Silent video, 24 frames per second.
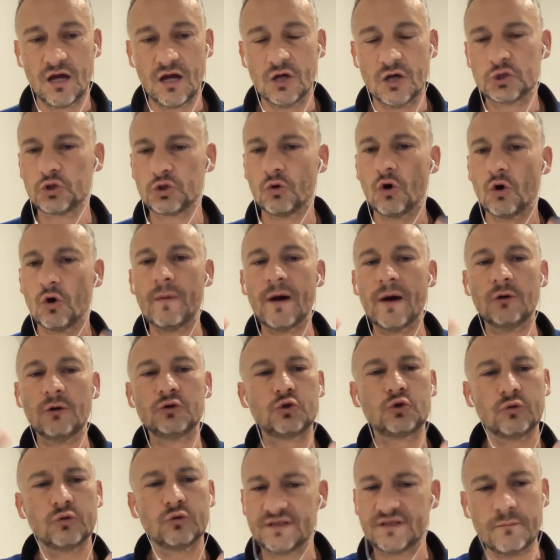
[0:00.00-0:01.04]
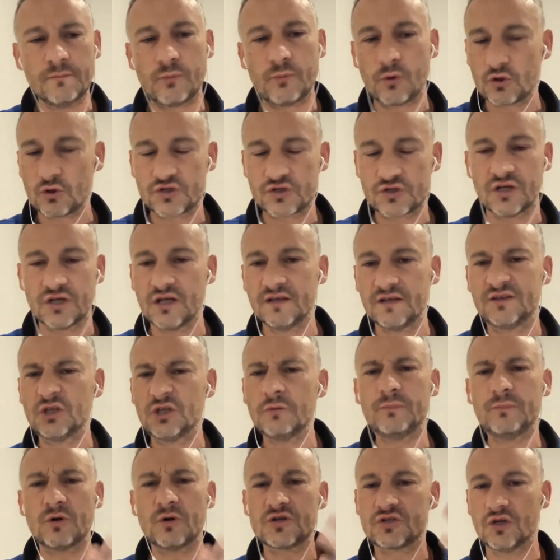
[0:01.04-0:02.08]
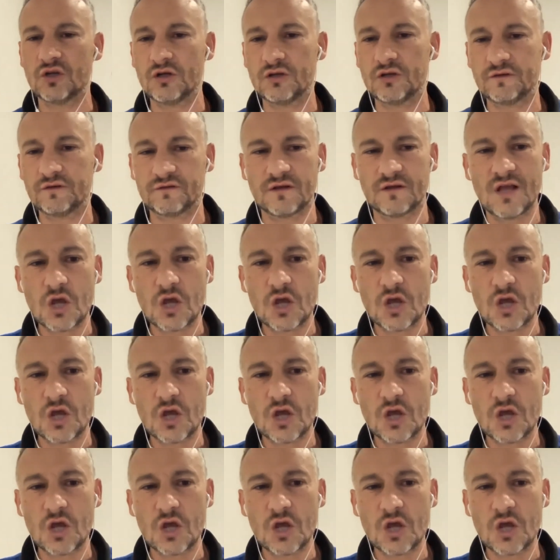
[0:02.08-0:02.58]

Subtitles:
So about 10%, 10%,